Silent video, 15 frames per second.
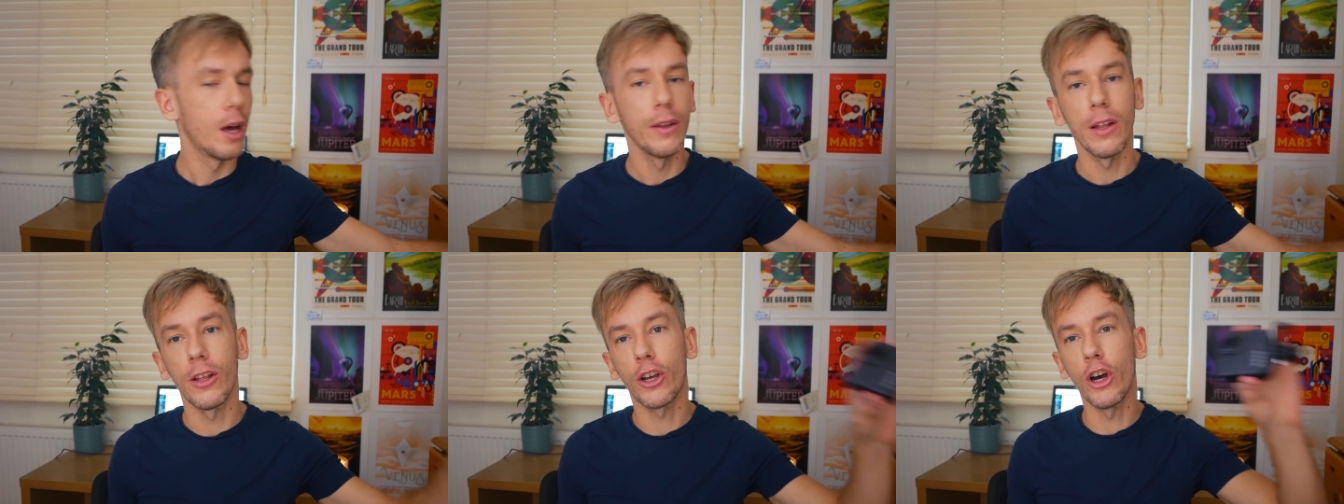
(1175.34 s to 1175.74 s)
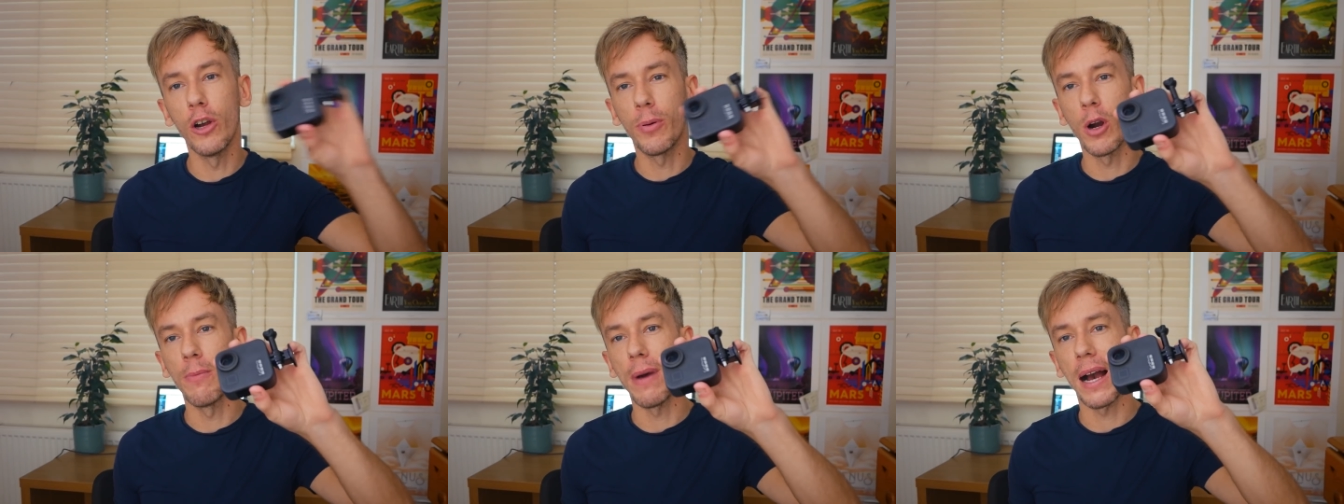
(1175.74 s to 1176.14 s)
Now, the
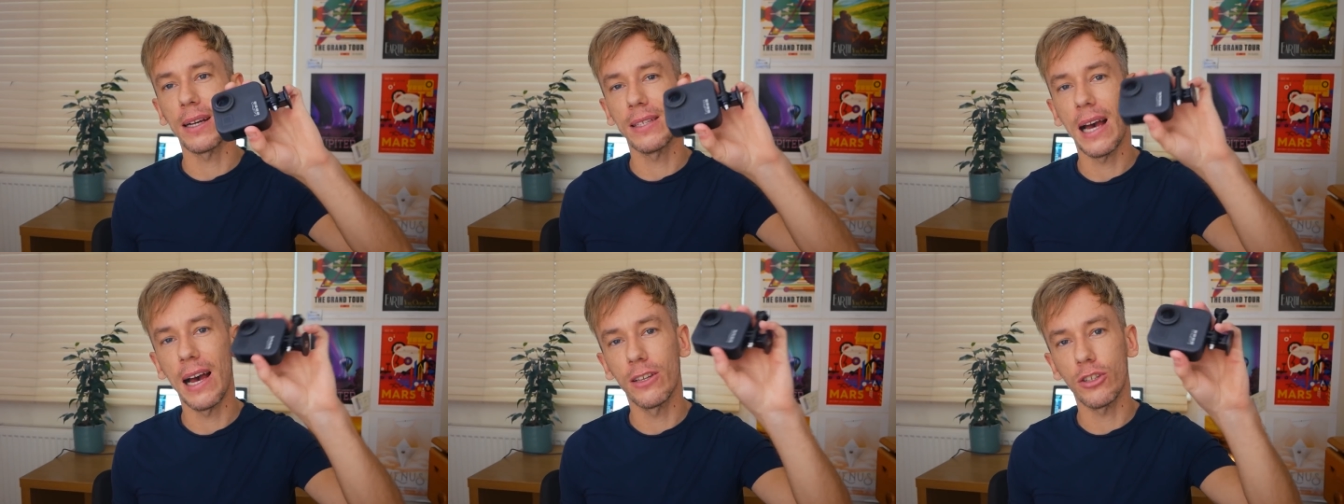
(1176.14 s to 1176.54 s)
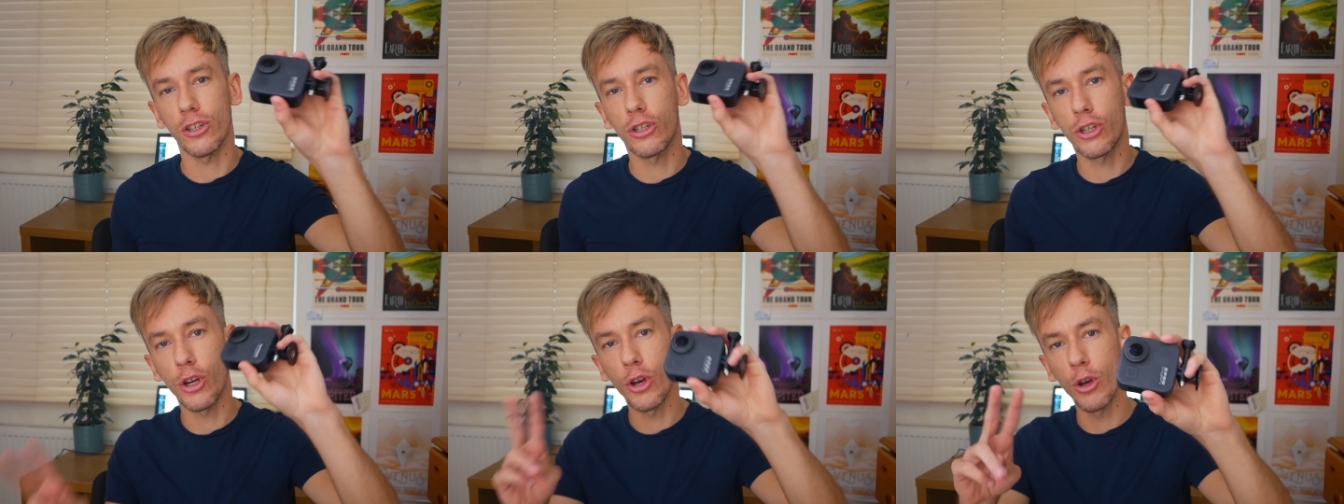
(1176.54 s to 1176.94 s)
GoPro Max has
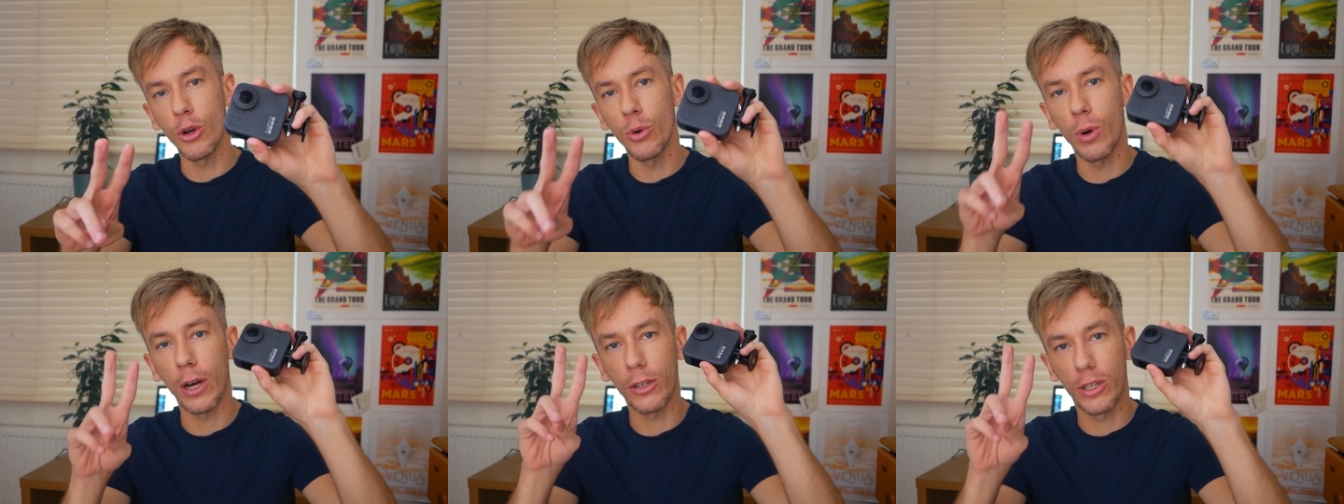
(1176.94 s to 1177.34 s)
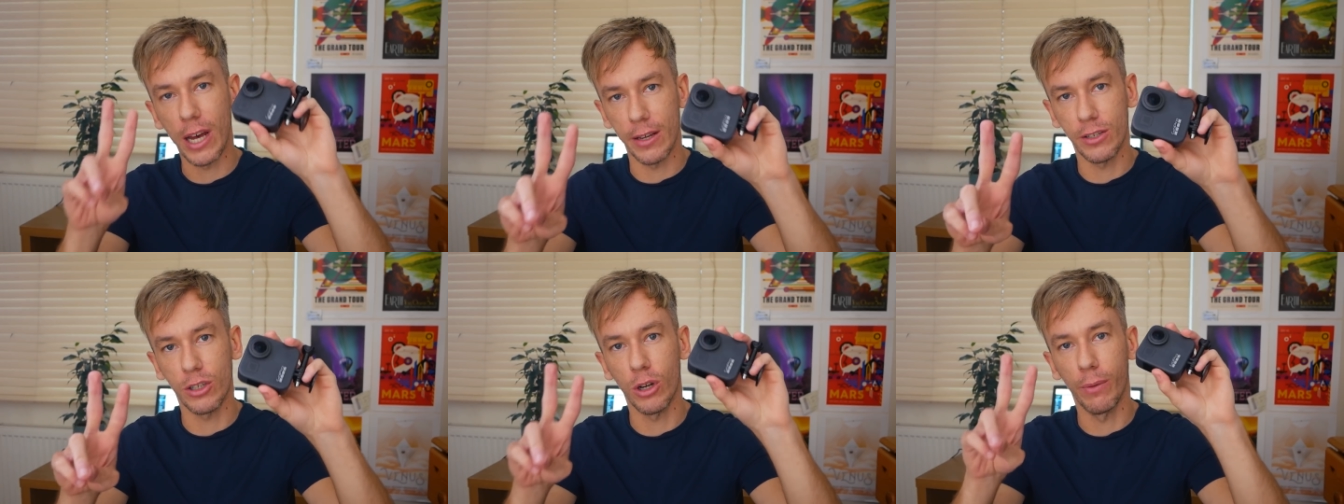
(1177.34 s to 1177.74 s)
2
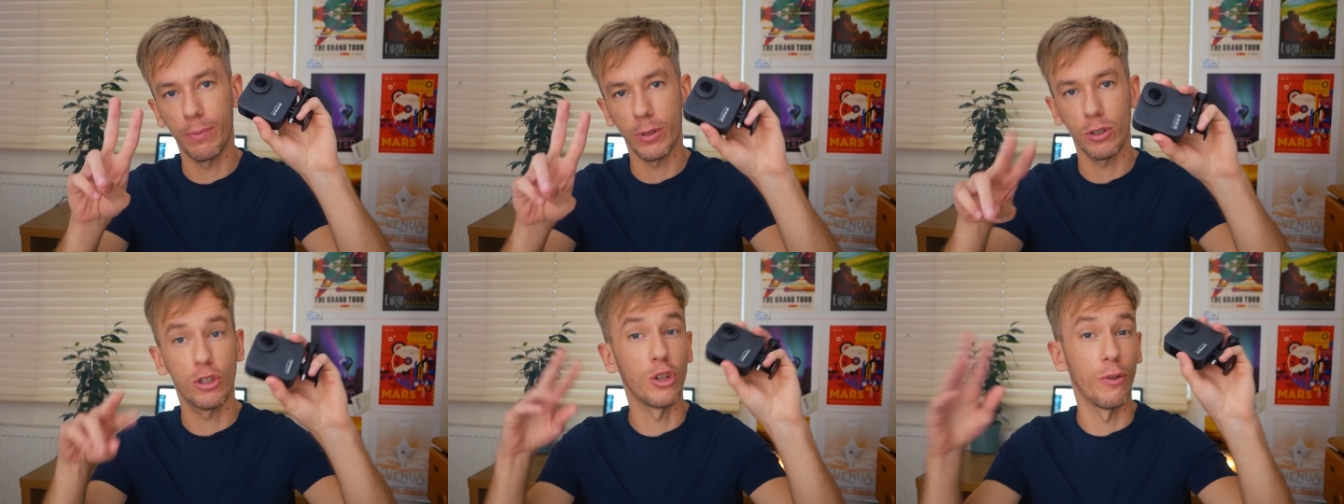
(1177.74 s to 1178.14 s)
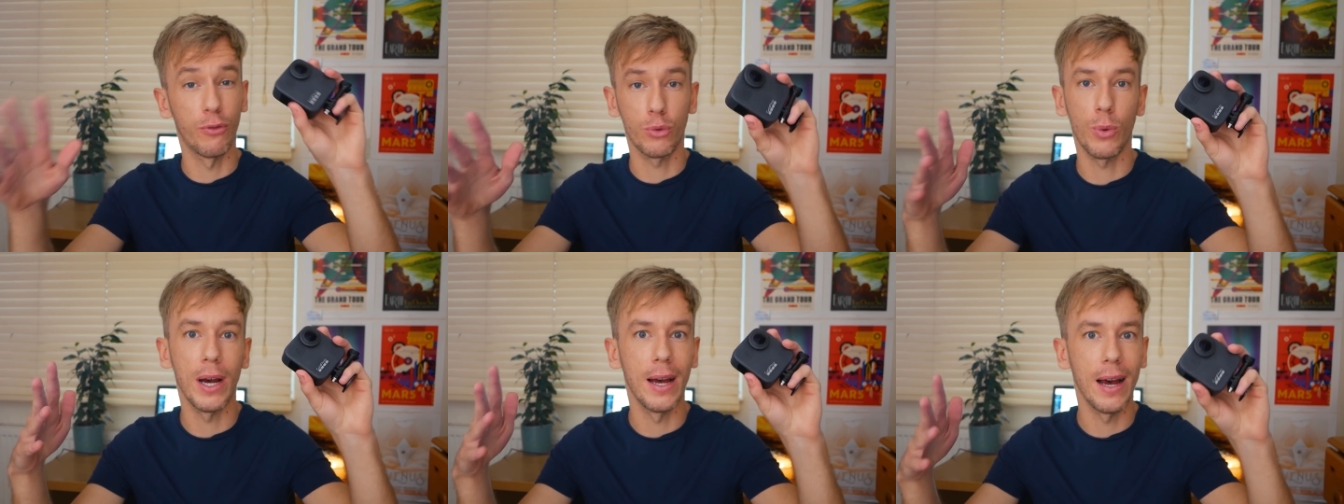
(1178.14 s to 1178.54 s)
desktop
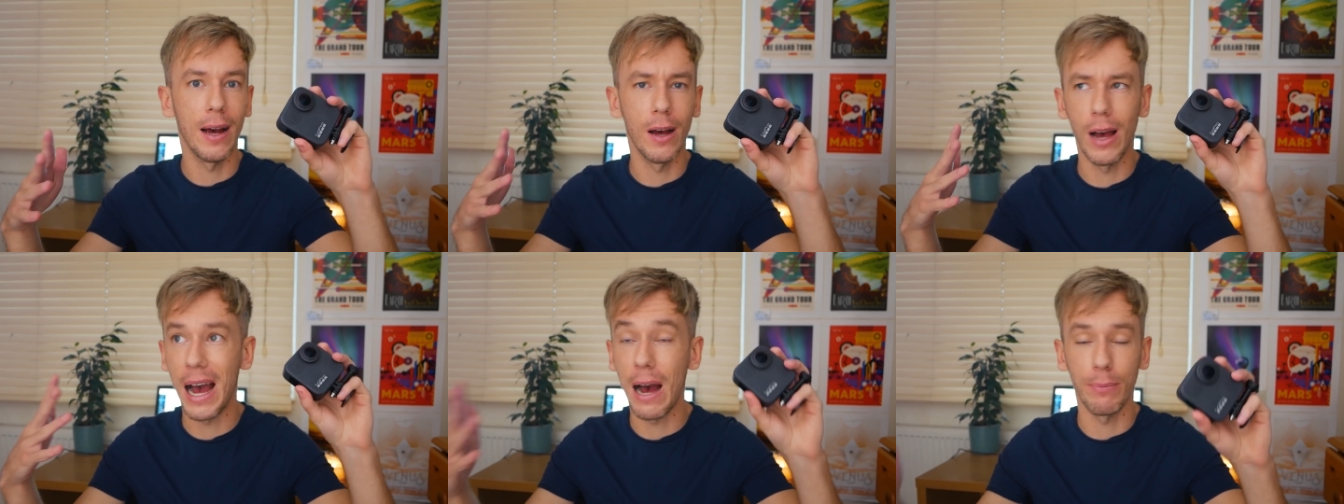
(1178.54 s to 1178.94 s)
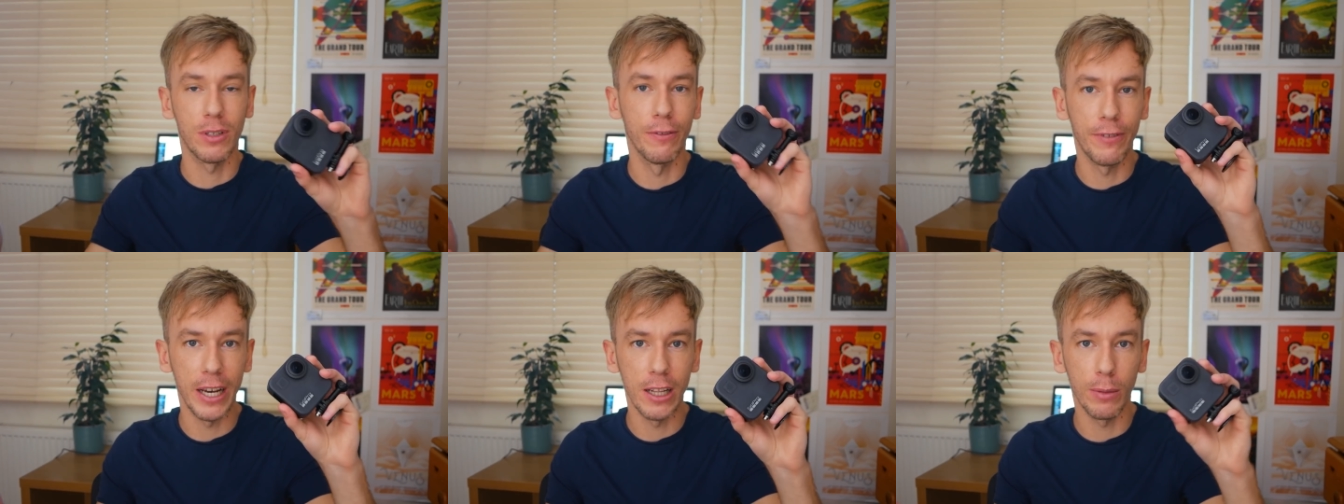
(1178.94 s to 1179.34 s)
software apps
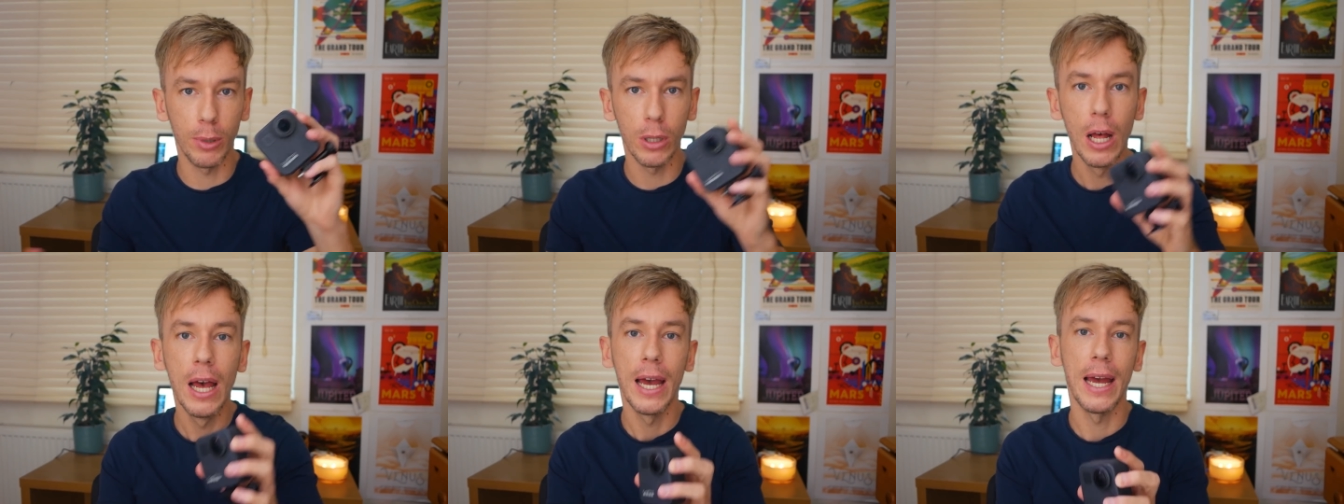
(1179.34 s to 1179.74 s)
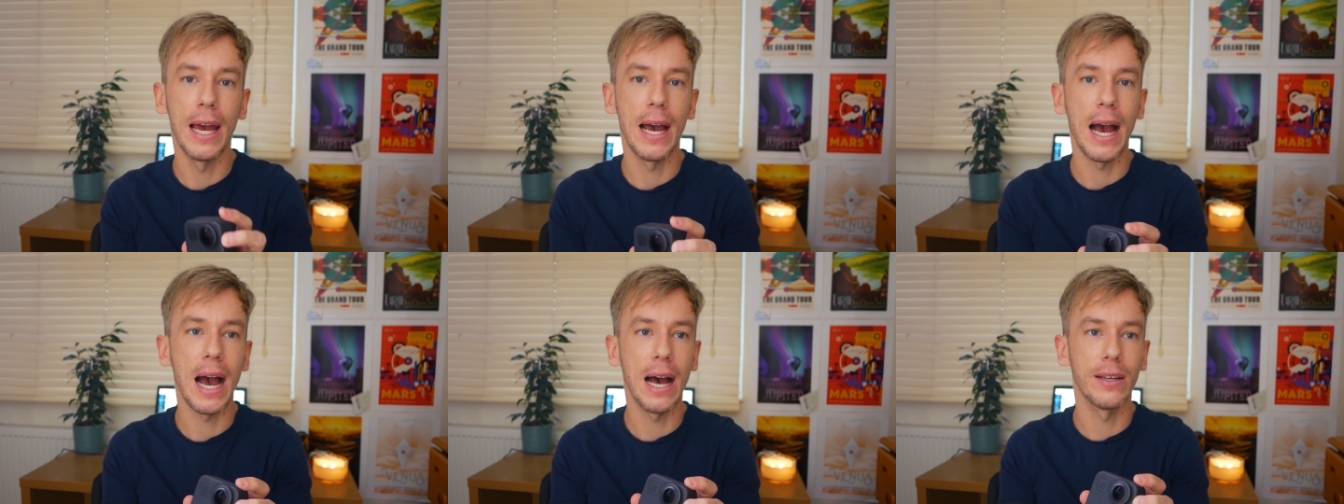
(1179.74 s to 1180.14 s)
available.
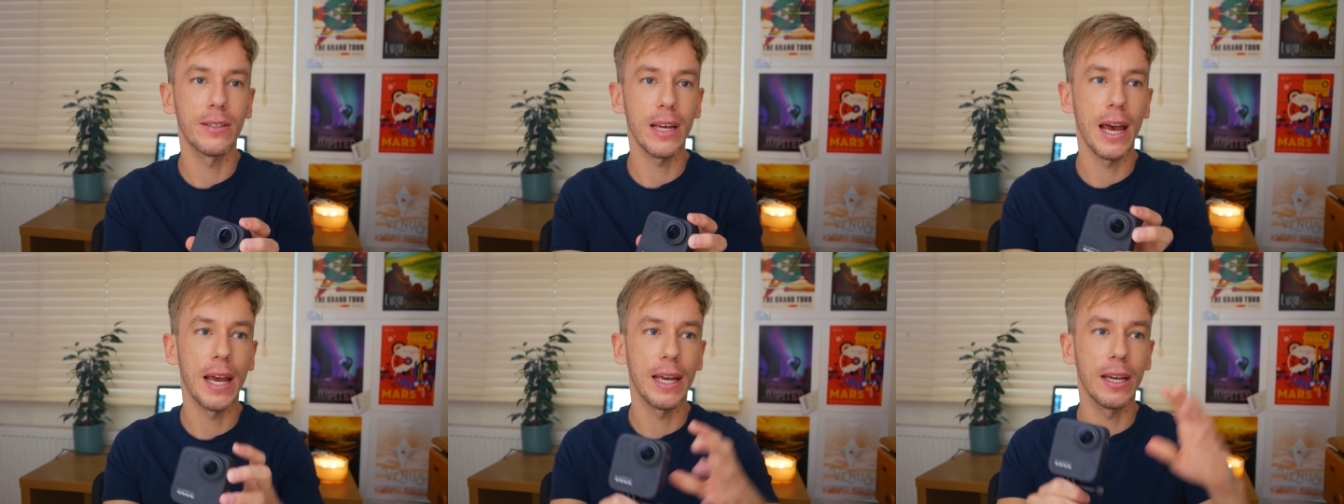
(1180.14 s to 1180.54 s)
It has